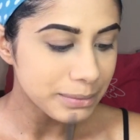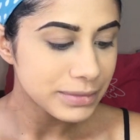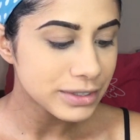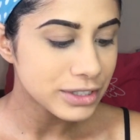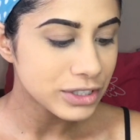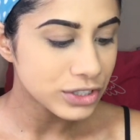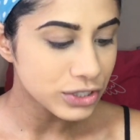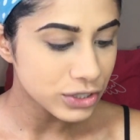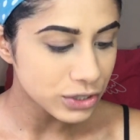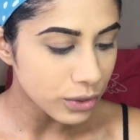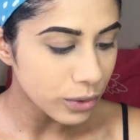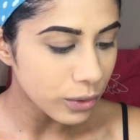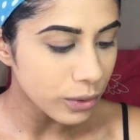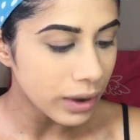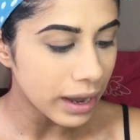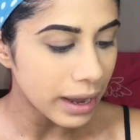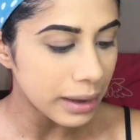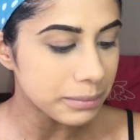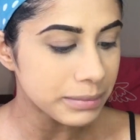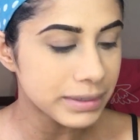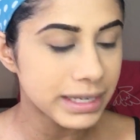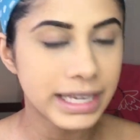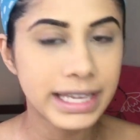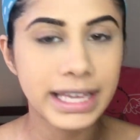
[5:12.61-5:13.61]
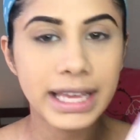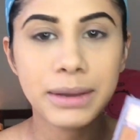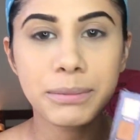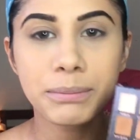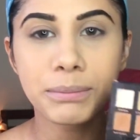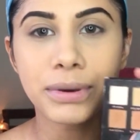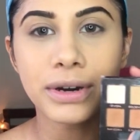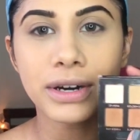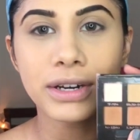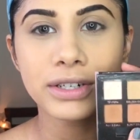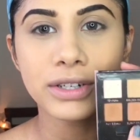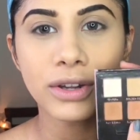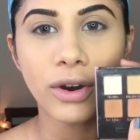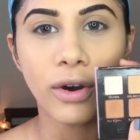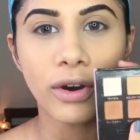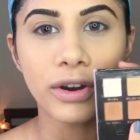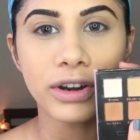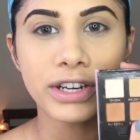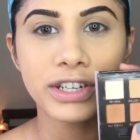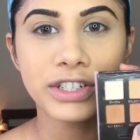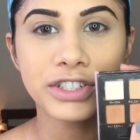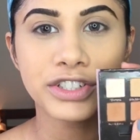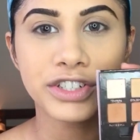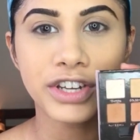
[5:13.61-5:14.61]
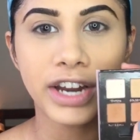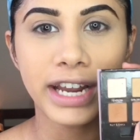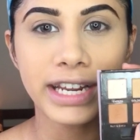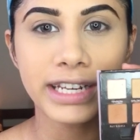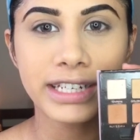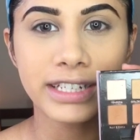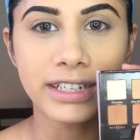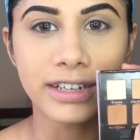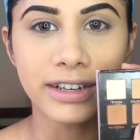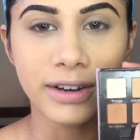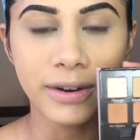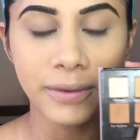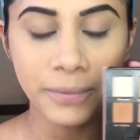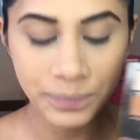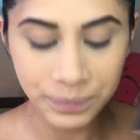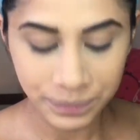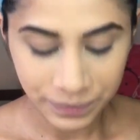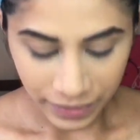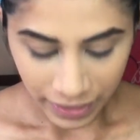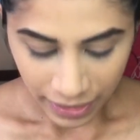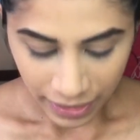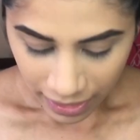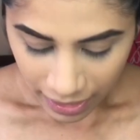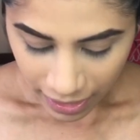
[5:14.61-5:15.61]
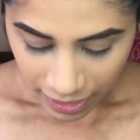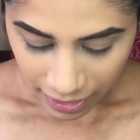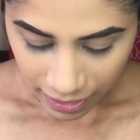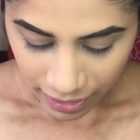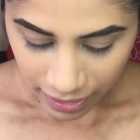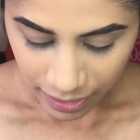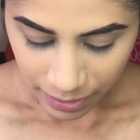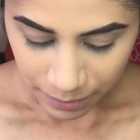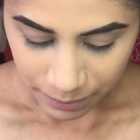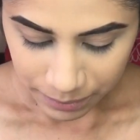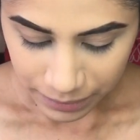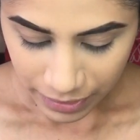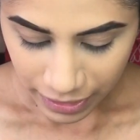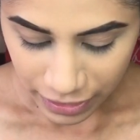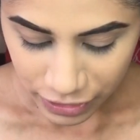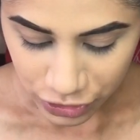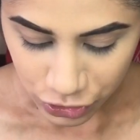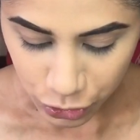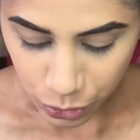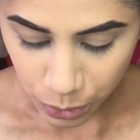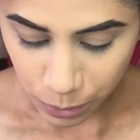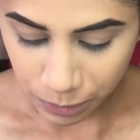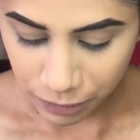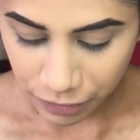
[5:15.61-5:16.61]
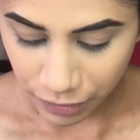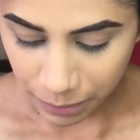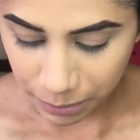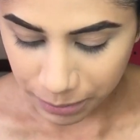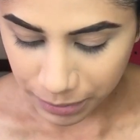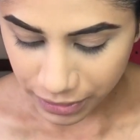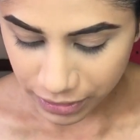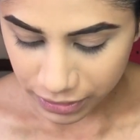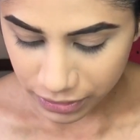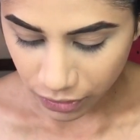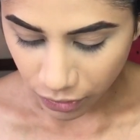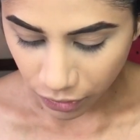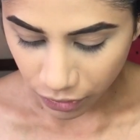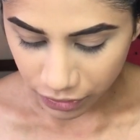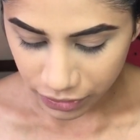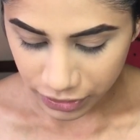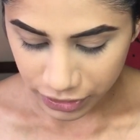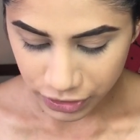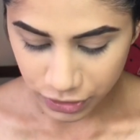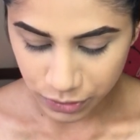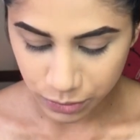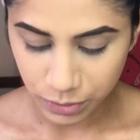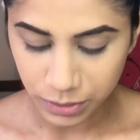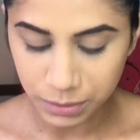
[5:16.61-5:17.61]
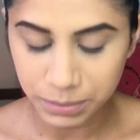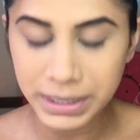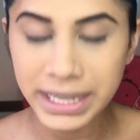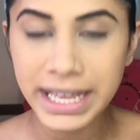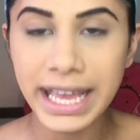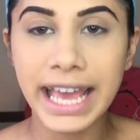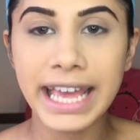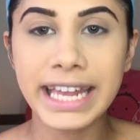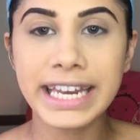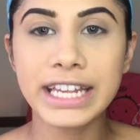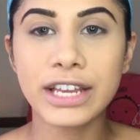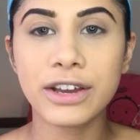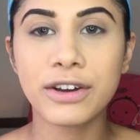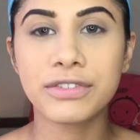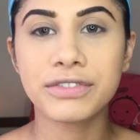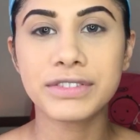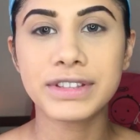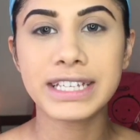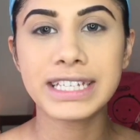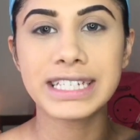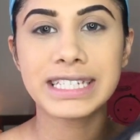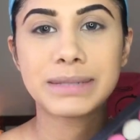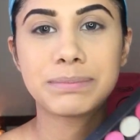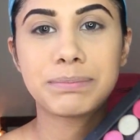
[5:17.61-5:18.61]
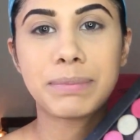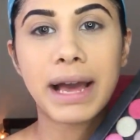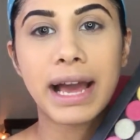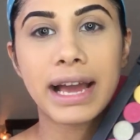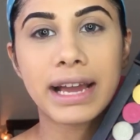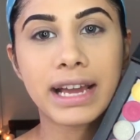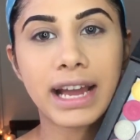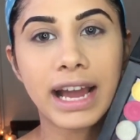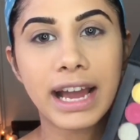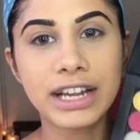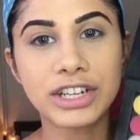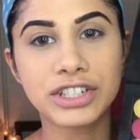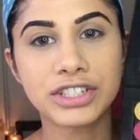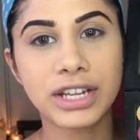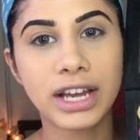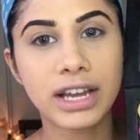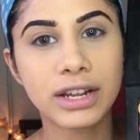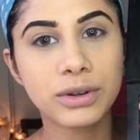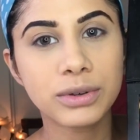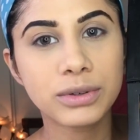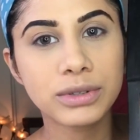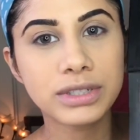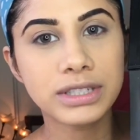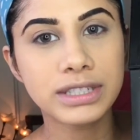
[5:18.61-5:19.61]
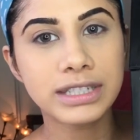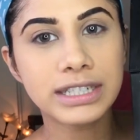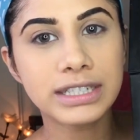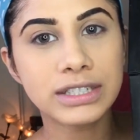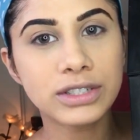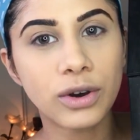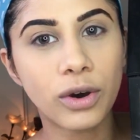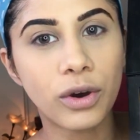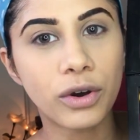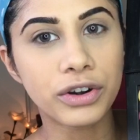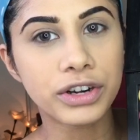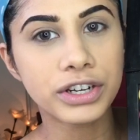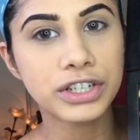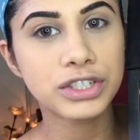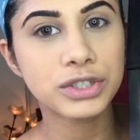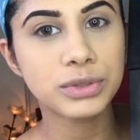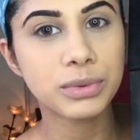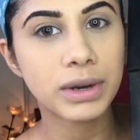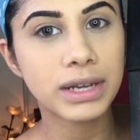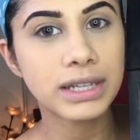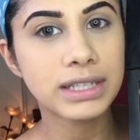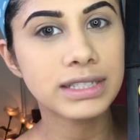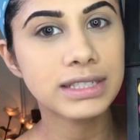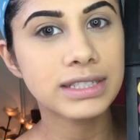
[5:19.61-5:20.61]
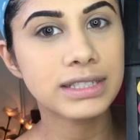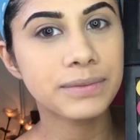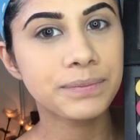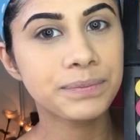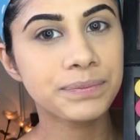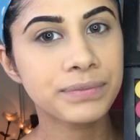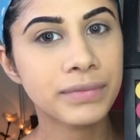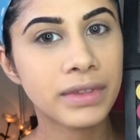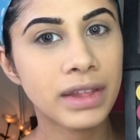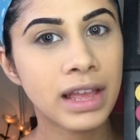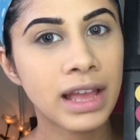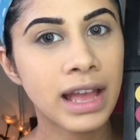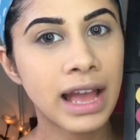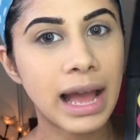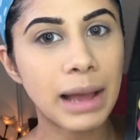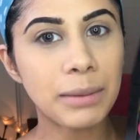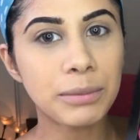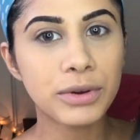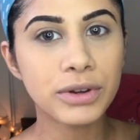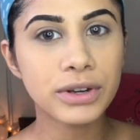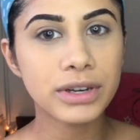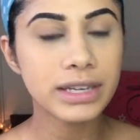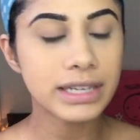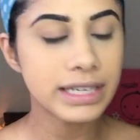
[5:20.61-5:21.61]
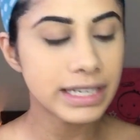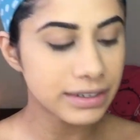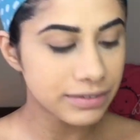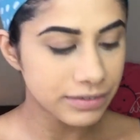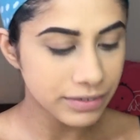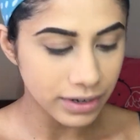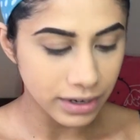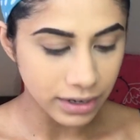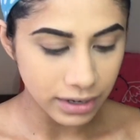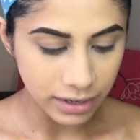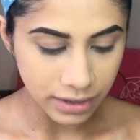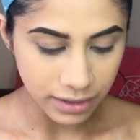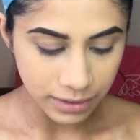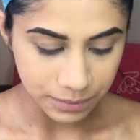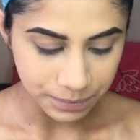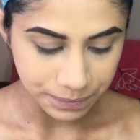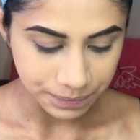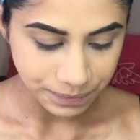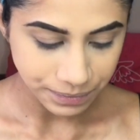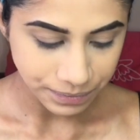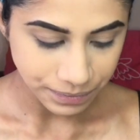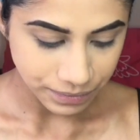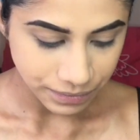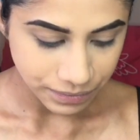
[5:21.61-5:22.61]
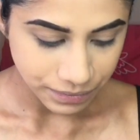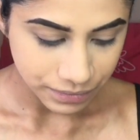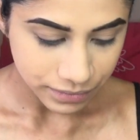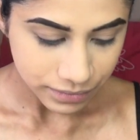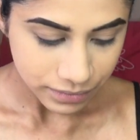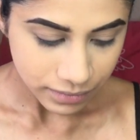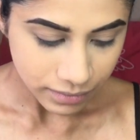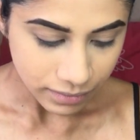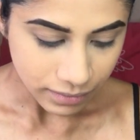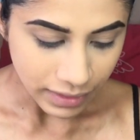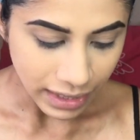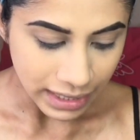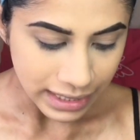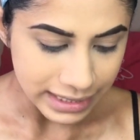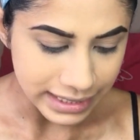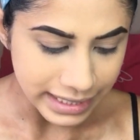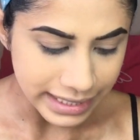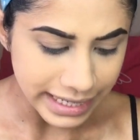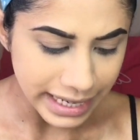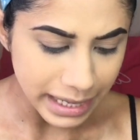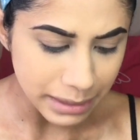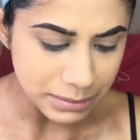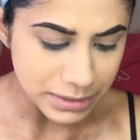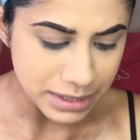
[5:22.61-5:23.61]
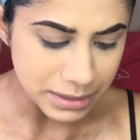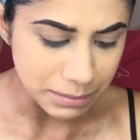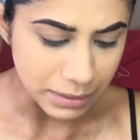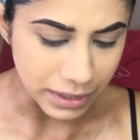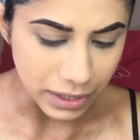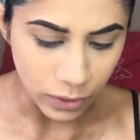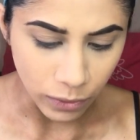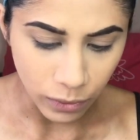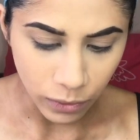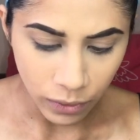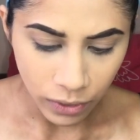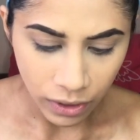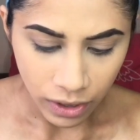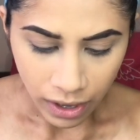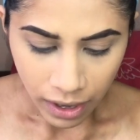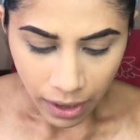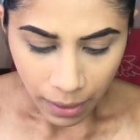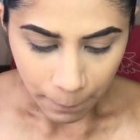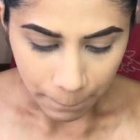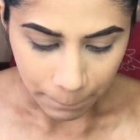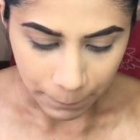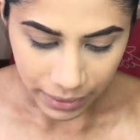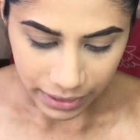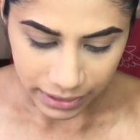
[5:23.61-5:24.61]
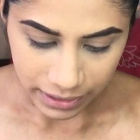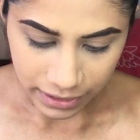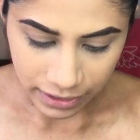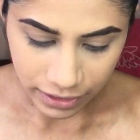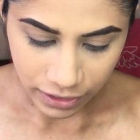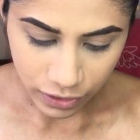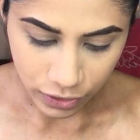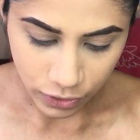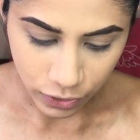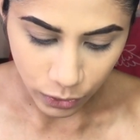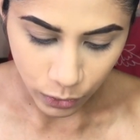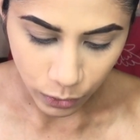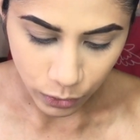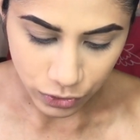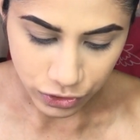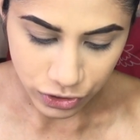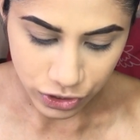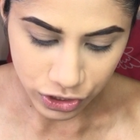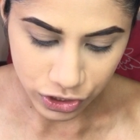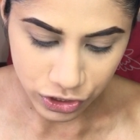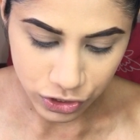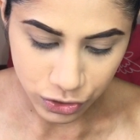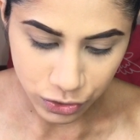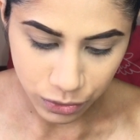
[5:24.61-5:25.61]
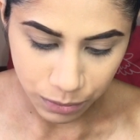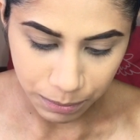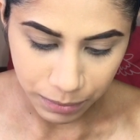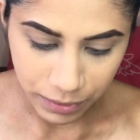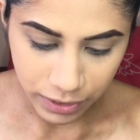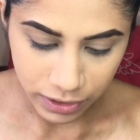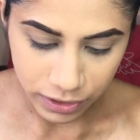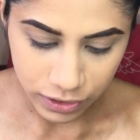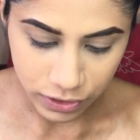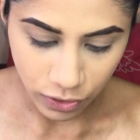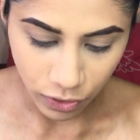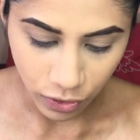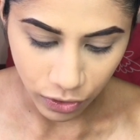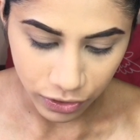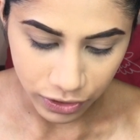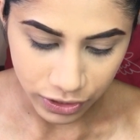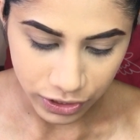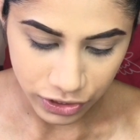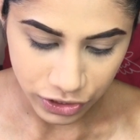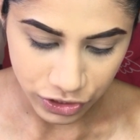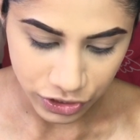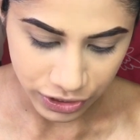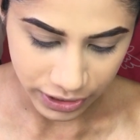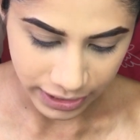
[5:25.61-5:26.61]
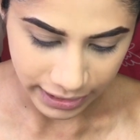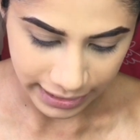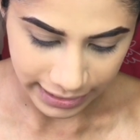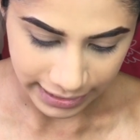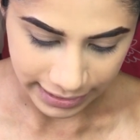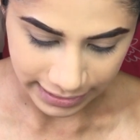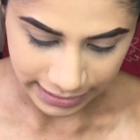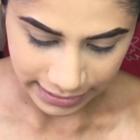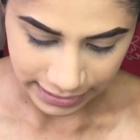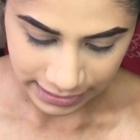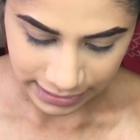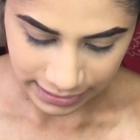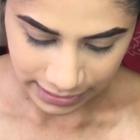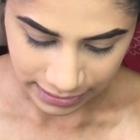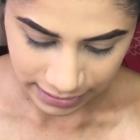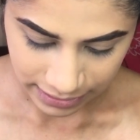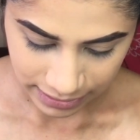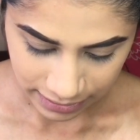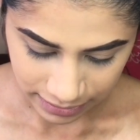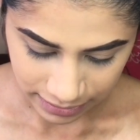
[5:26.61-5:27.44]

So I'm taking burnt orange right here. A dupe for burnt orange would be any of these P.A.C. eyeshadows, these orange ones. I'm gonna leave the names below, but the closest to burnt orange is,